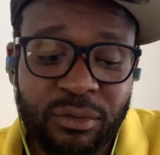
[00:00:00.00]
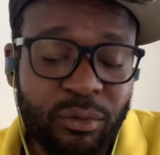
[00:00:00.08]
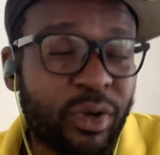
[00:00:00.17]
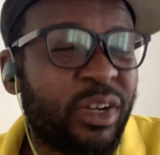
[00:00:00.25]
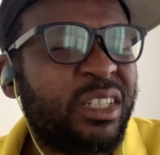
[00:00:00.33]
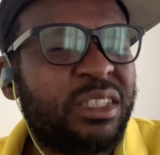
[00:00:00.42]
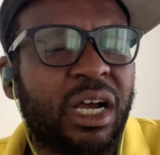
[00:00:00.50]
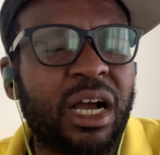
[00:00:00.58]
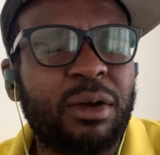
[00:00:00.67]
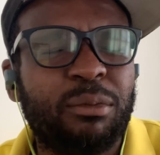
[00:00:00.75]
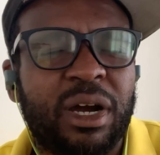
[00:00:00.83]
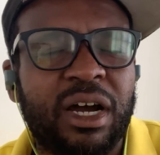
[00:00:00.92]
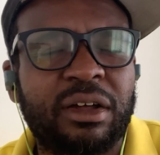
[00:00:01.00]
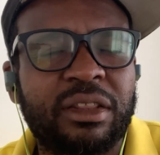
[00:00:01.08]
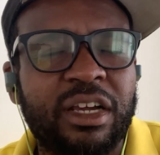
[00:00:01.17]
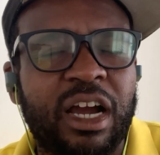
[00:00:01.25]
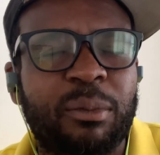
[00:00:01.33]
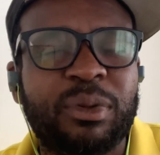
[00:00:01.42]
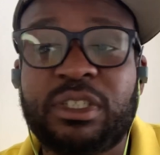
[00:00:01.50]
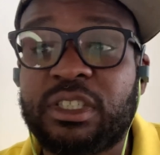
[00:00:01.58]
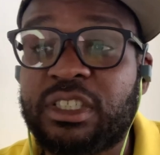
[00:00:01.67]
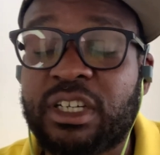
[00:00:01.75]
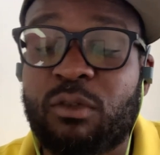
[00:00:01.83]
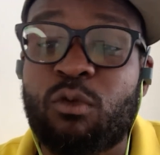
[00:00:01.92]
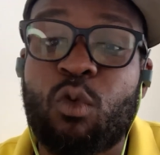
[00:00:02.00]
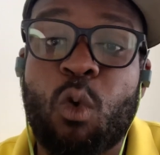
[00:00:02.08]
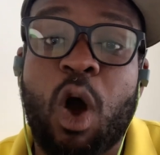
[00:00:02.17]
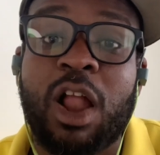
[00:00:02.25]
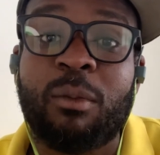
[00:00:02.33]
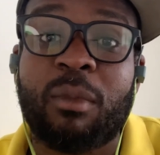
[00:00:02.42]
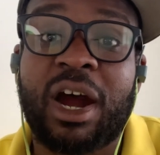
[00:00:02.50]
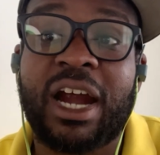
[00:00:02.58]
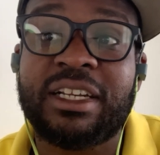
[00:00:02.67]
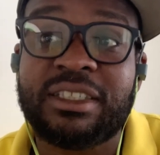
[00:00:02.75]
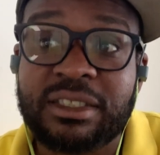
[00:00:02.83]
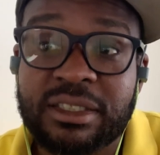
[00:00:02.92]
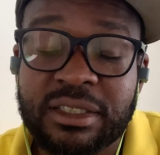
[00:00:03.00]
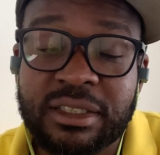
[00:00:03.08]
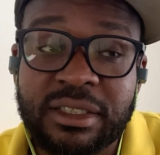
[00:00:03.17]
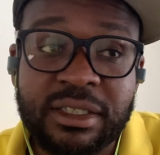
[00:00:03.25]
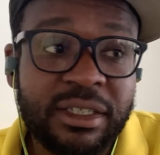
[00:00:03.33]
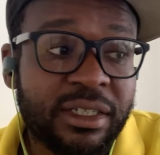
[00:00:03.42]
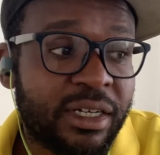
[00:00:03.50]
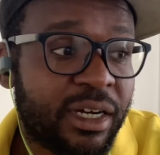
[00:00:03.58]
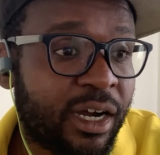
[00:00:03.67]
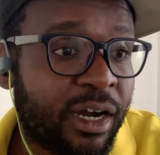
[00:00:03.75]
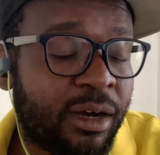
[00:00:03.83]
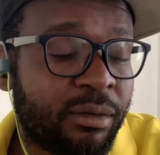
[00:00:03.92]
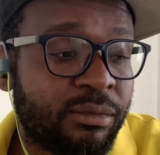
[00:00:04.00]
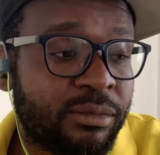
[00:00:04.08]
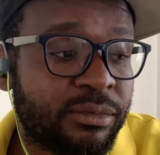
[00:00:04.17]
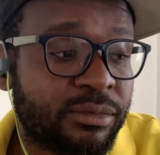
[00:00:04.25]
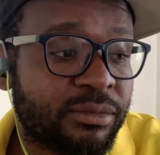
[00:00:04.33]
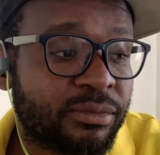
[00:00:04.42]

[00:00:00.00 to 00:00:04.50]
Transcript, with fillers: We're going to talk about the opportunity of Walmart um,